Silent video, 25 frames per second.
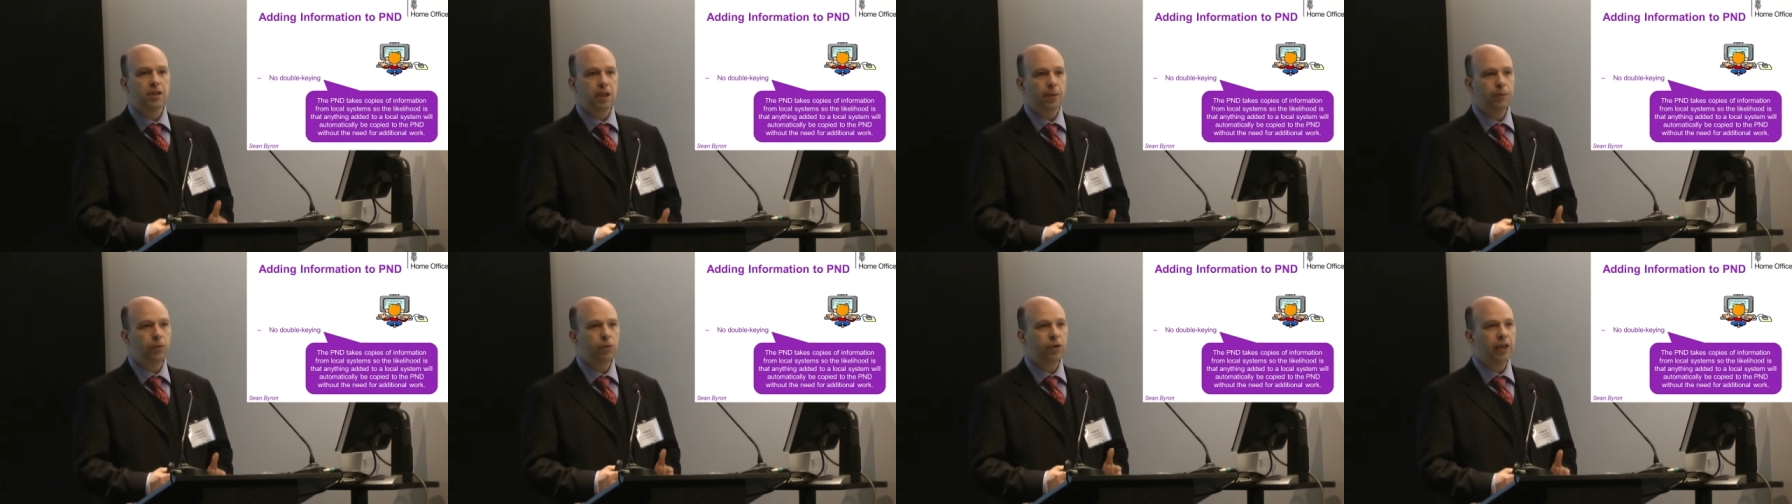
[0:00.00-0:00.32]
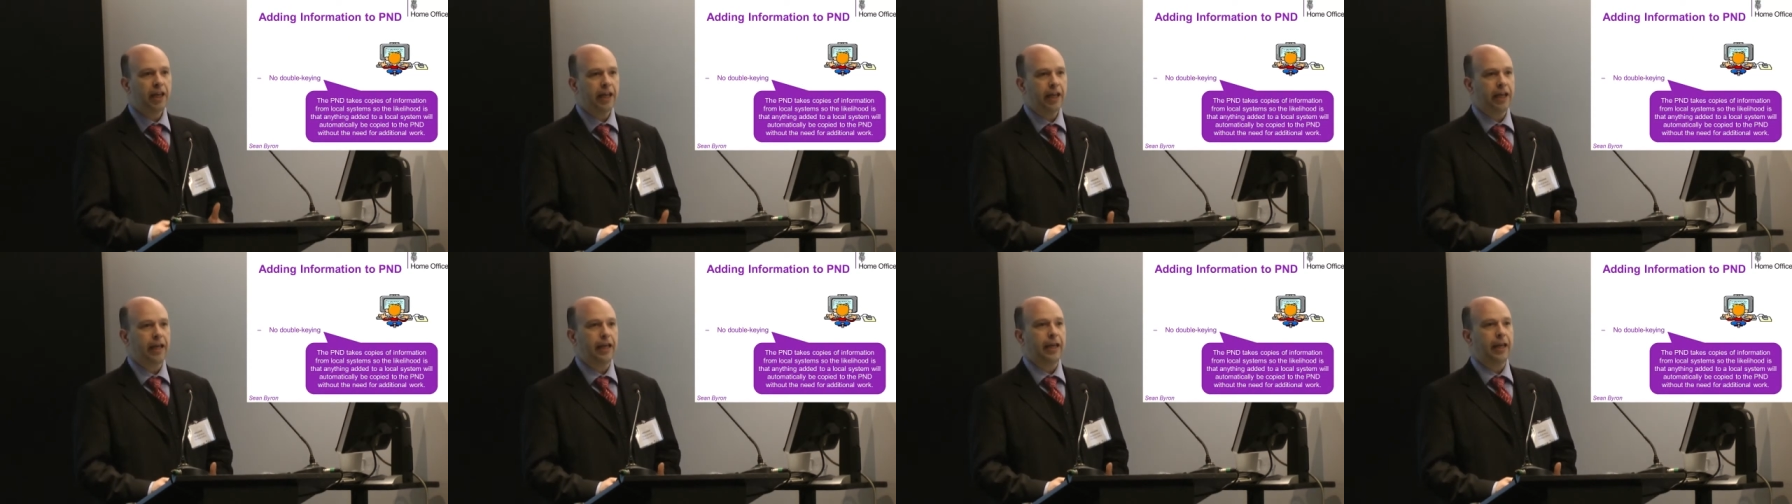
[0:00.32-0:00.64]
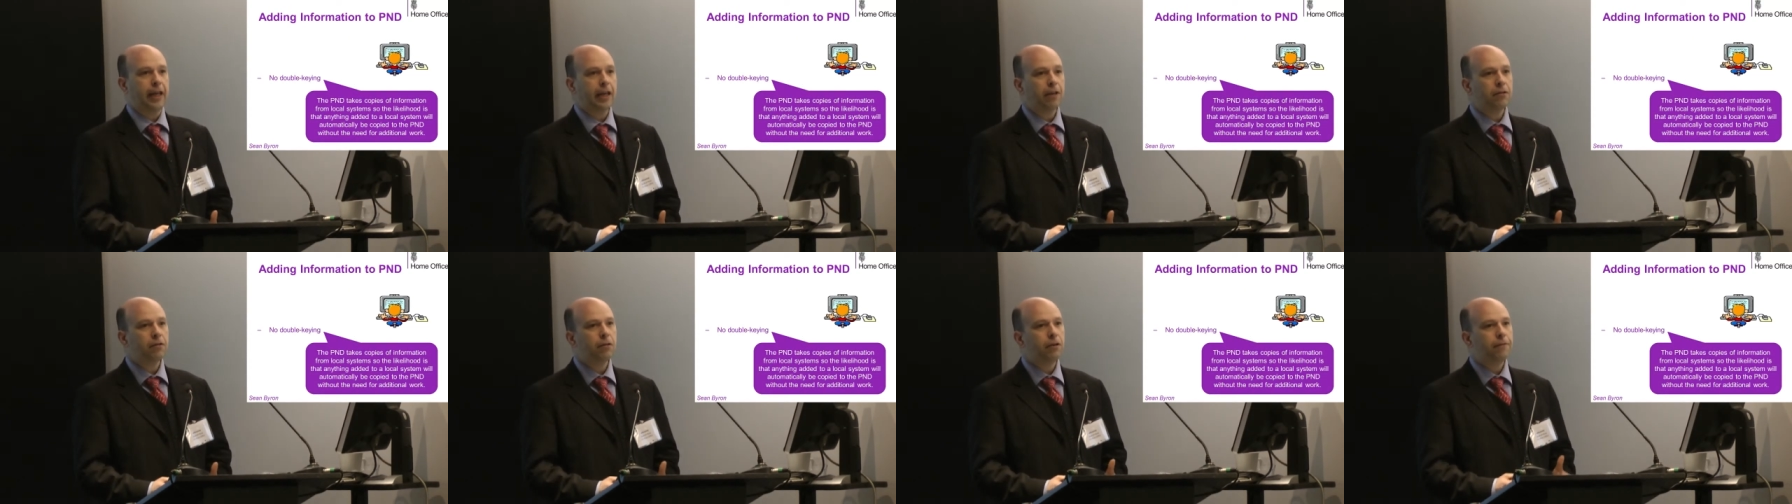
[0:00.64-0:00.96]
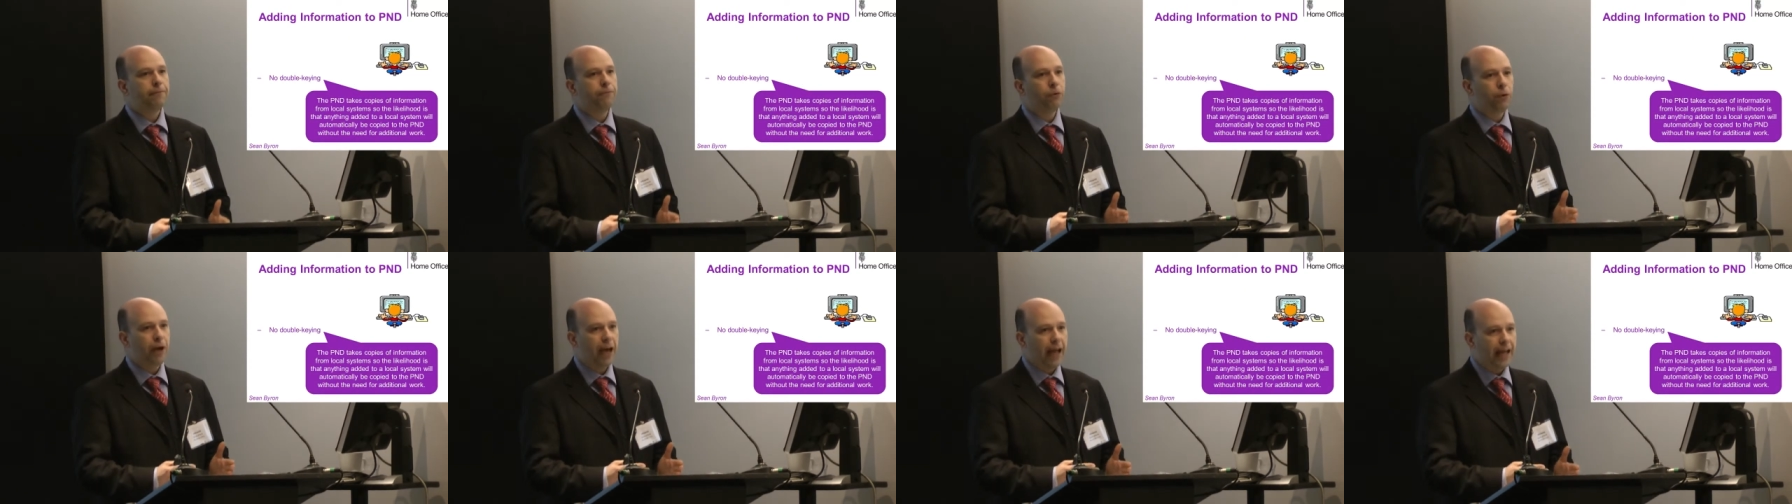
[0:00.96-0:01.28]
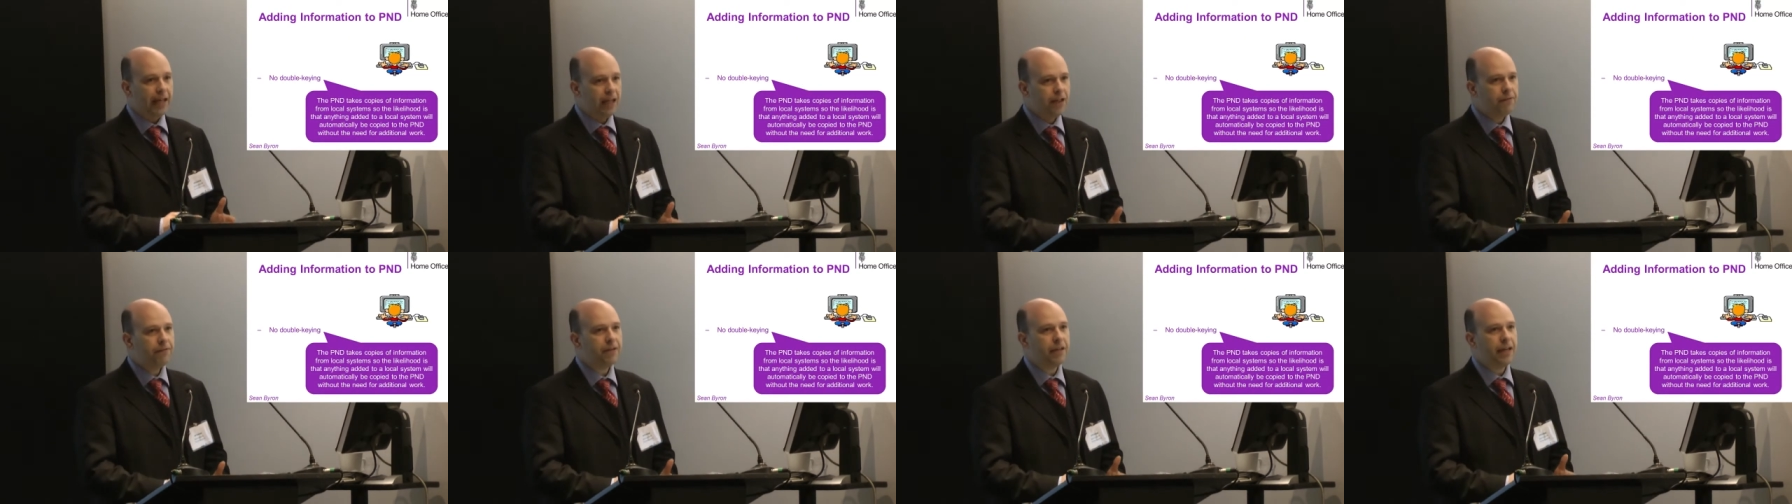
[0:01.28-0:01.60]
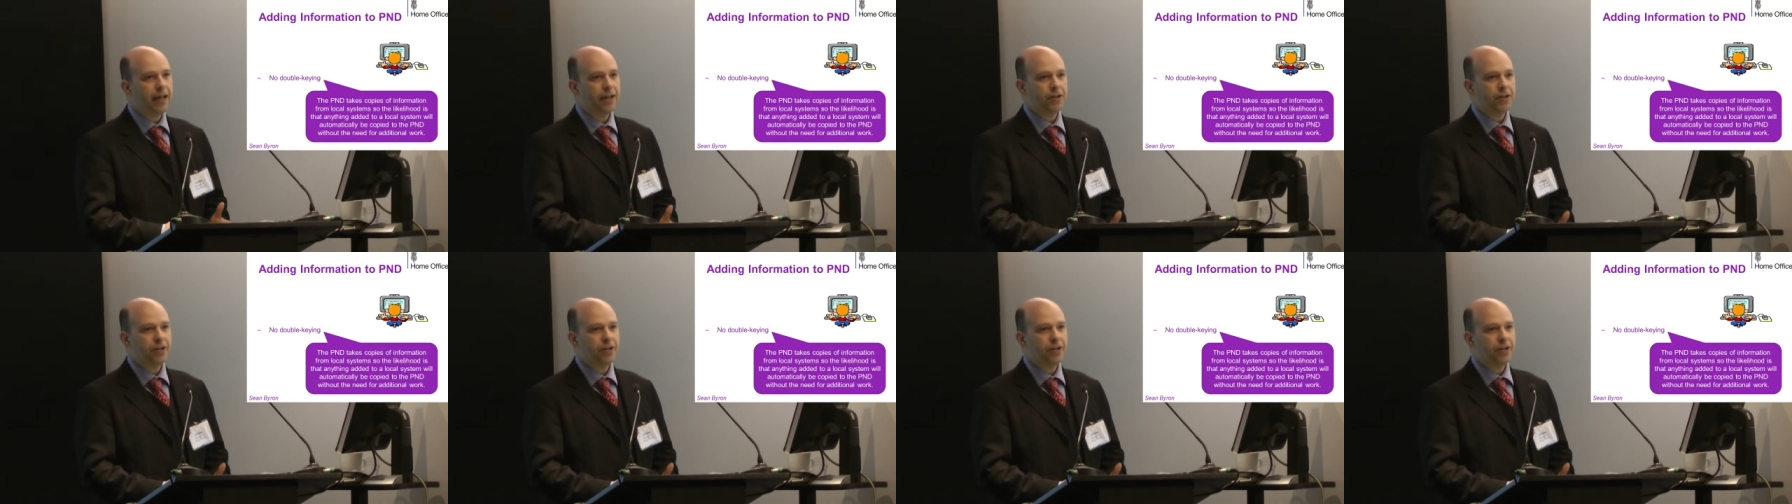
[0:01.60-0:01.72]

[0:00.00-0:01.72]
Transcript: double keying for any of the